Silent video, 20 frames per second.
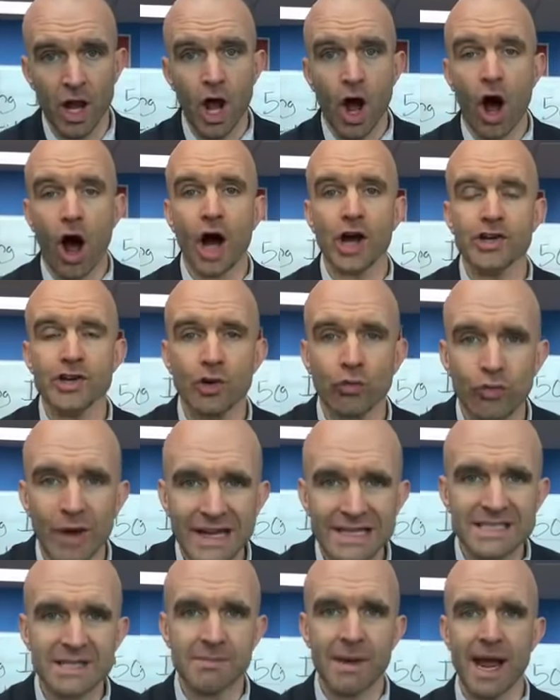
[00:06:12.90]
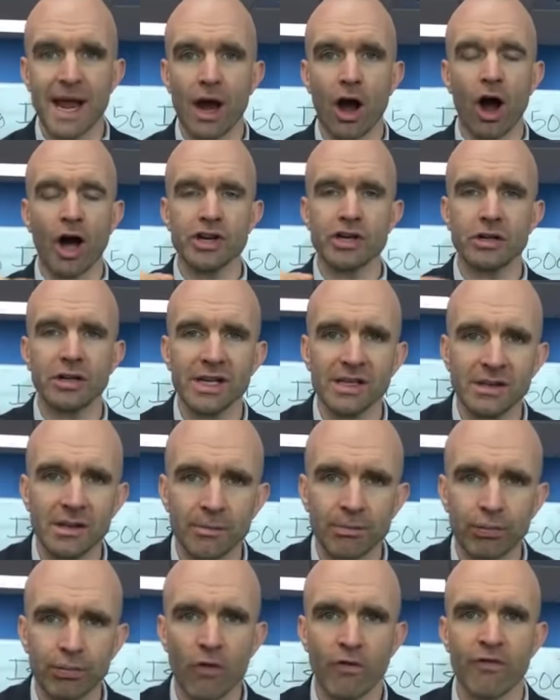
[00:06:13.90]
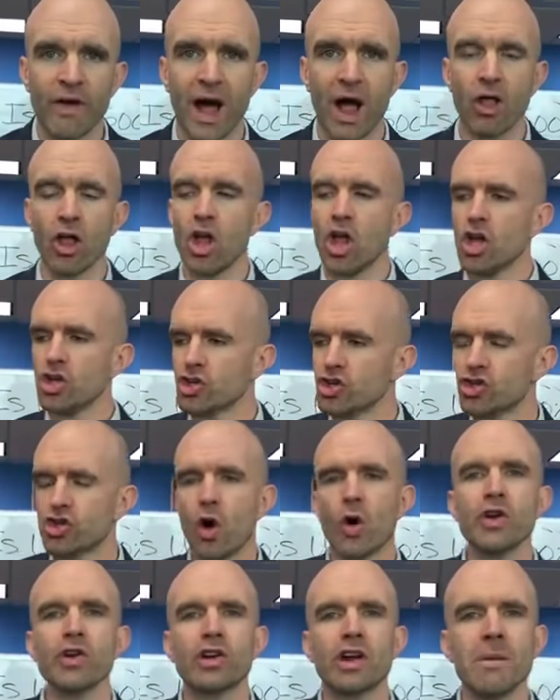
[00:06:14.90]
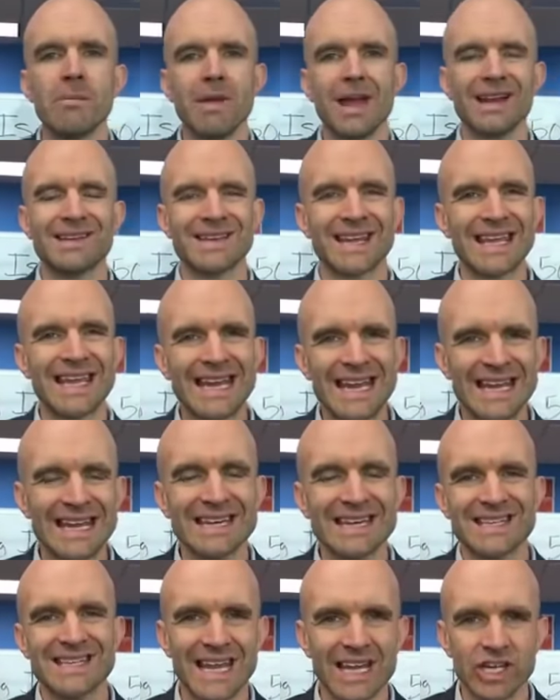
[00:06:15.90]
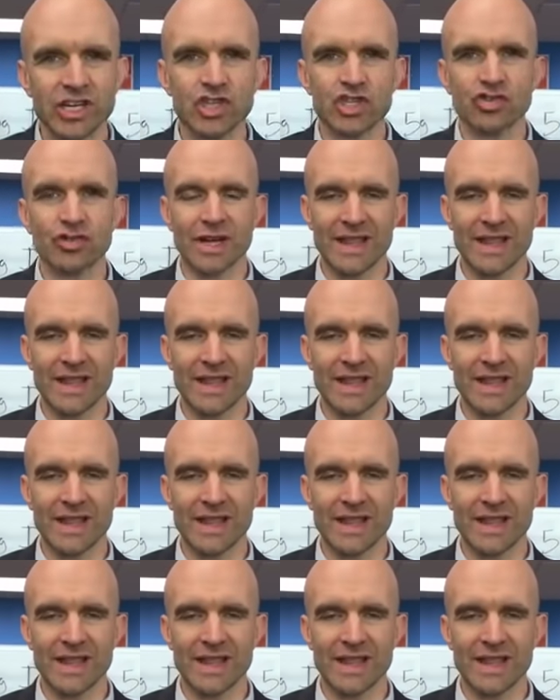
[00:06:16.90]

On your resume, on your LinkedIn profile, show you're committed to getting into industry.